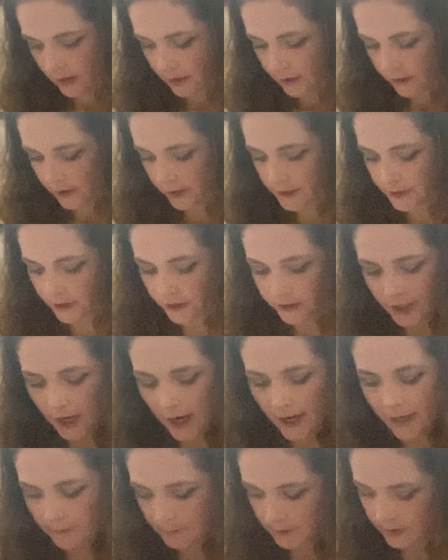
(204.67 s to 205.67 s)
these are
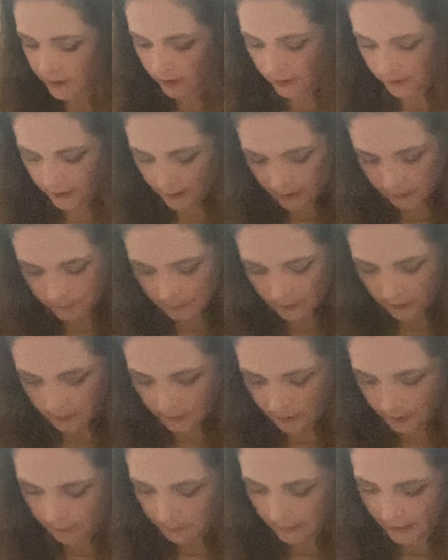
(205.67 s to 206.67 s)
typed on the
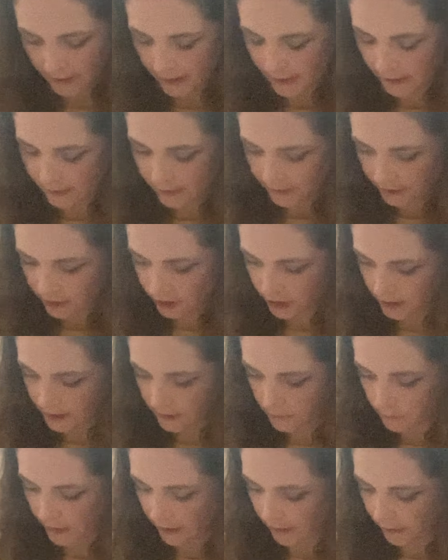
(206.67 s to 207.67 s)
computer, but she
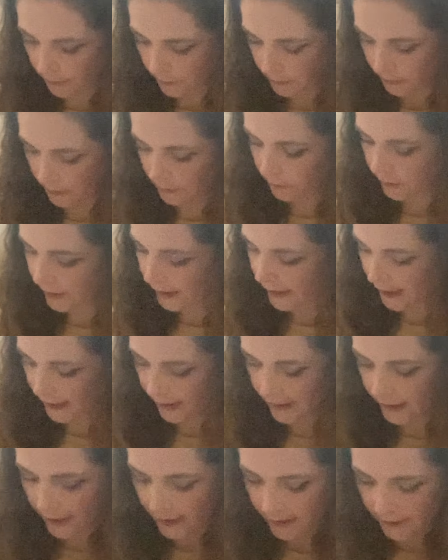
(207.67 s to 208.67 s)
went through and would
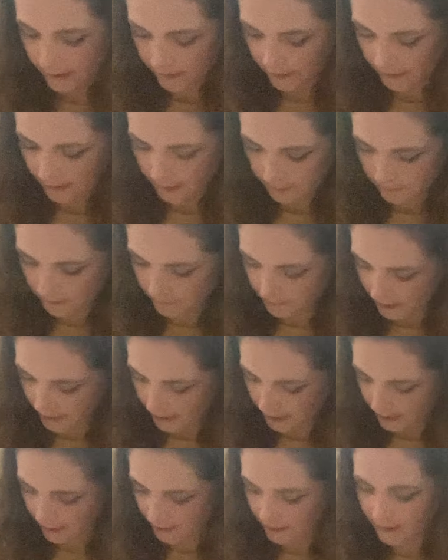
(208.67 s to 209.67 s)
hand edit them,
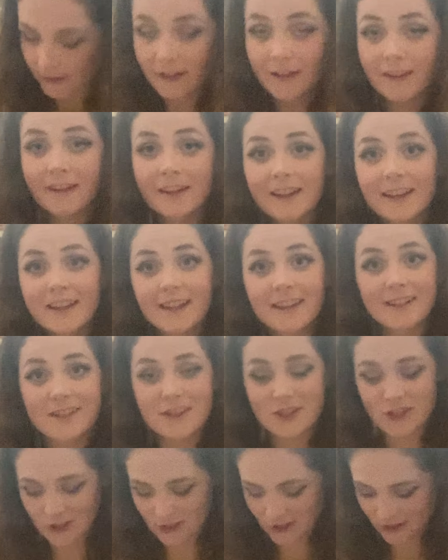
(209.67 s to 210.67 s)
and
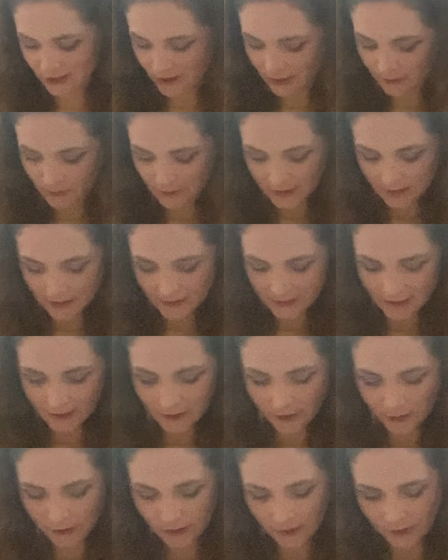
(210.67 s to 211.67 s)
it's just cute to see
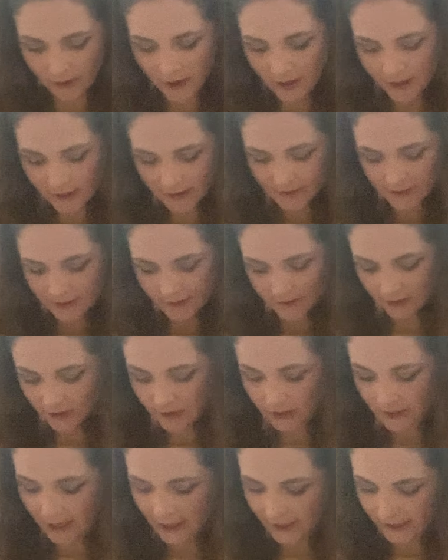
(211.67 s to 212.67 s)
her thoughts and
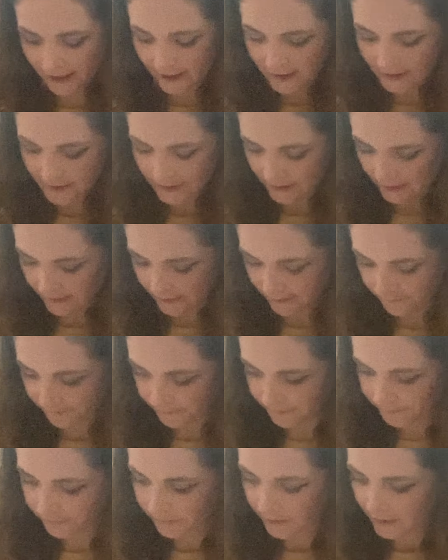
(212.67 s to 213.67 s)
her edits. And
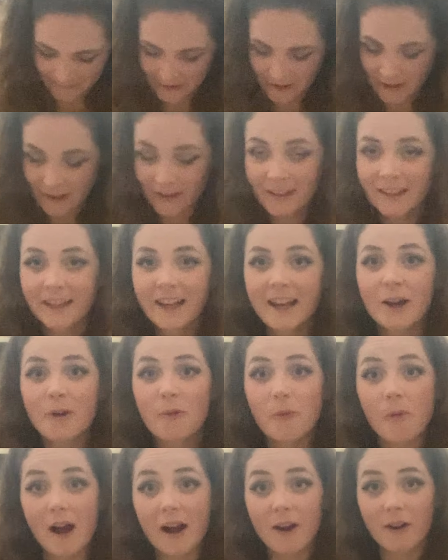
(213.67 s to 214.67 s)

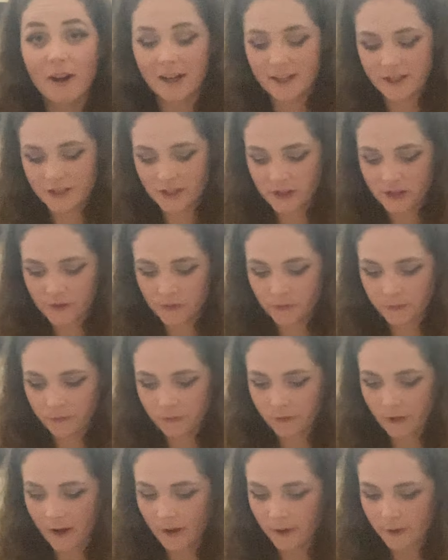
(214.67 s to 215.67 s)
wow, I just
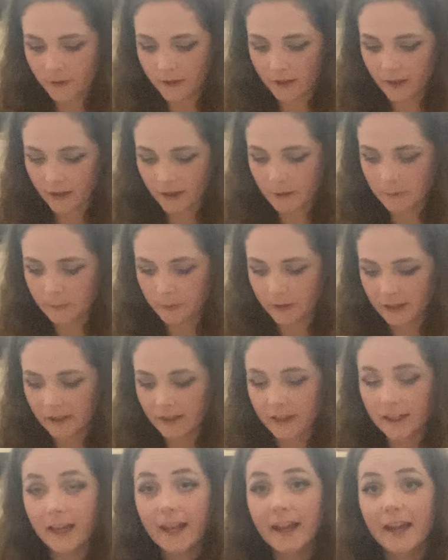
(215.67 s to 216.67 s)
found a
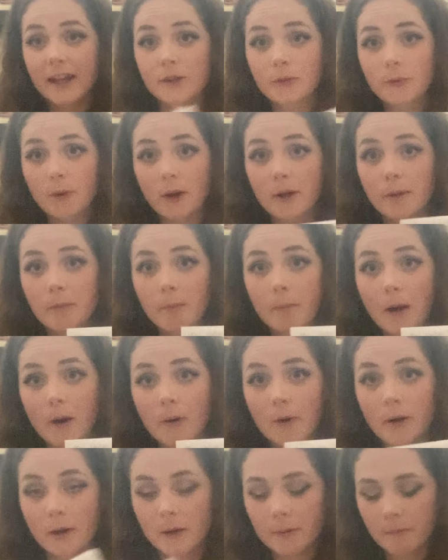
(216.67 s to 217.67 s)
completely handwritten
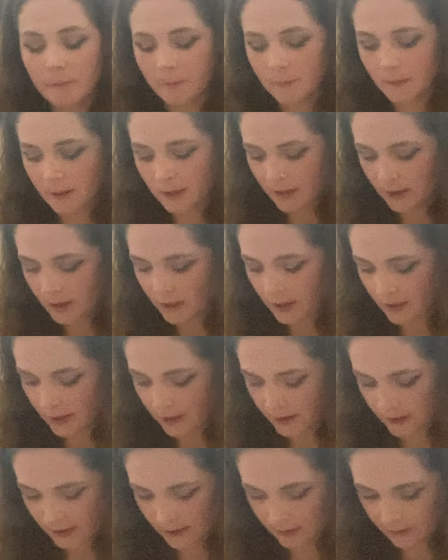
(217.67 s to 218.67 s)
poem
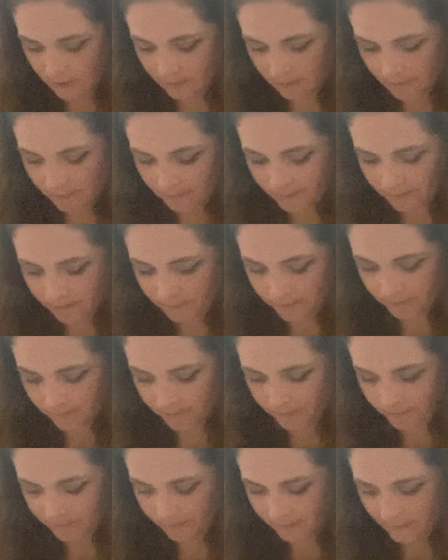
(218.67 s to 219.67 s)

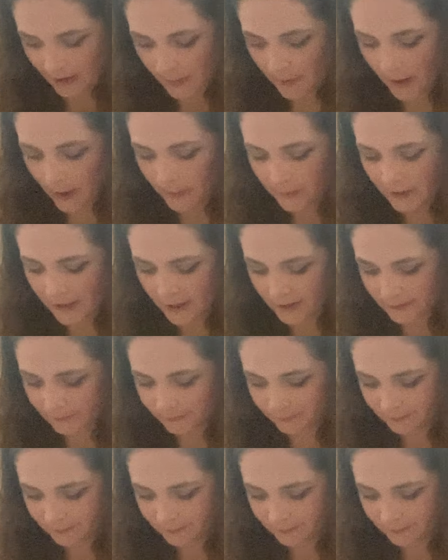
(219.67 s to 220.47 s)
about me.